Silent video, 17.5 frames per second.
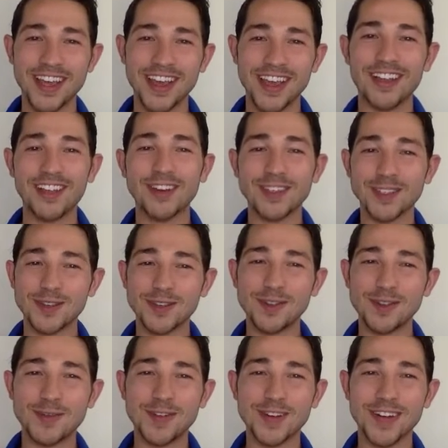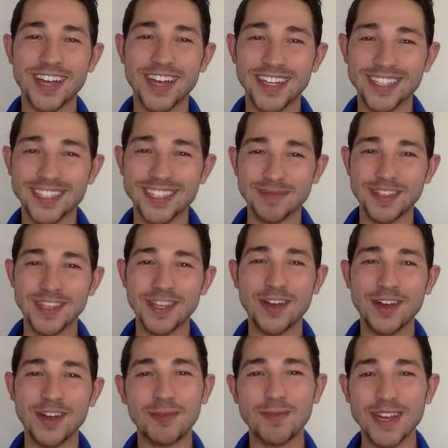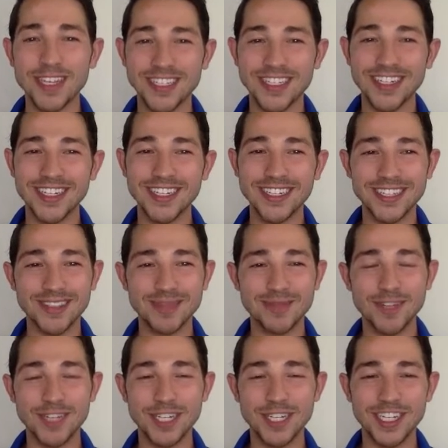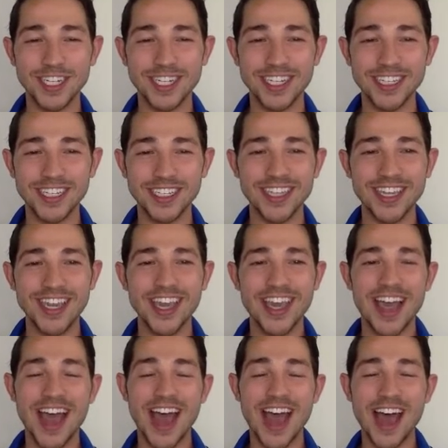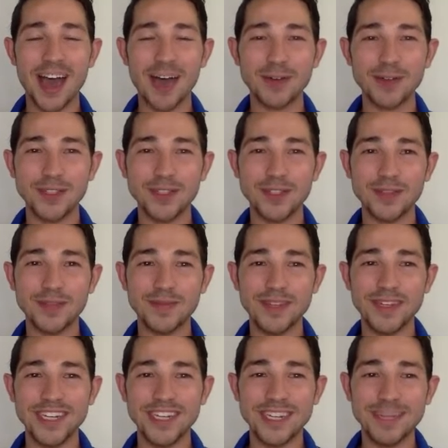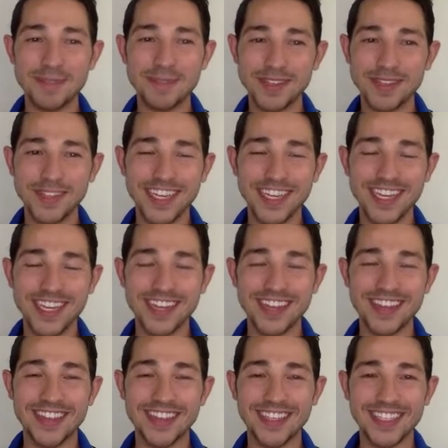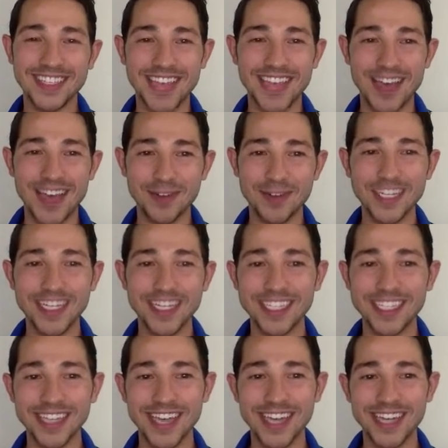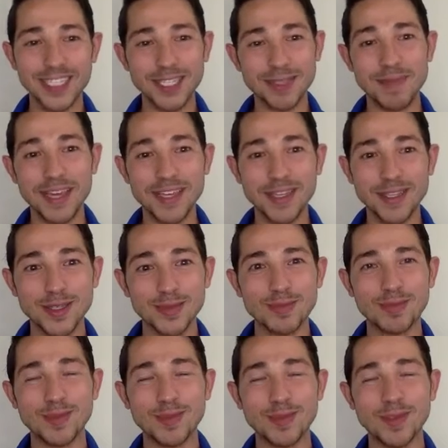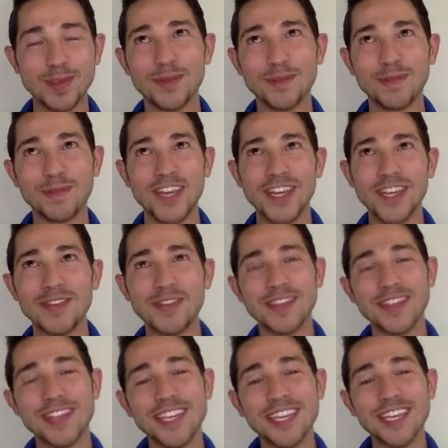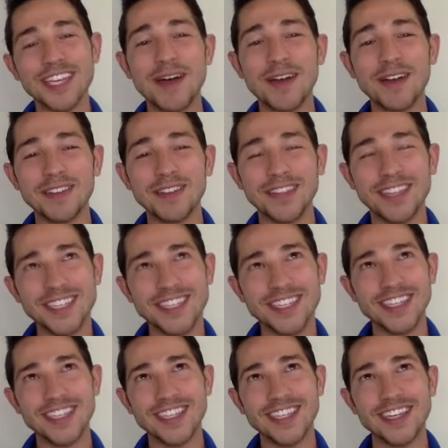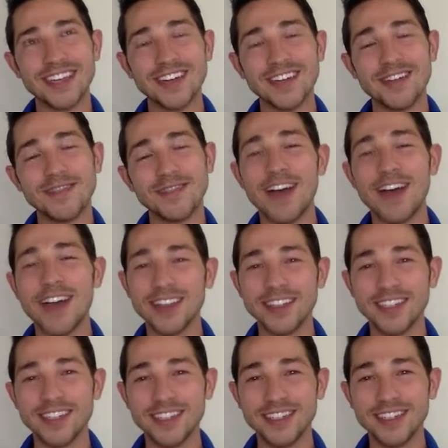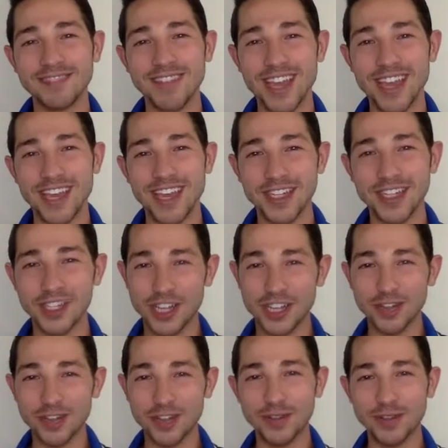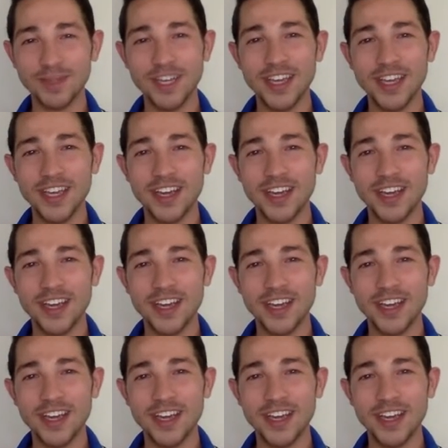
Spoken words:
I'll also work on something called resonance, which is how to manipulate the sound inside a space. So you can think about this as like a violin and a cello.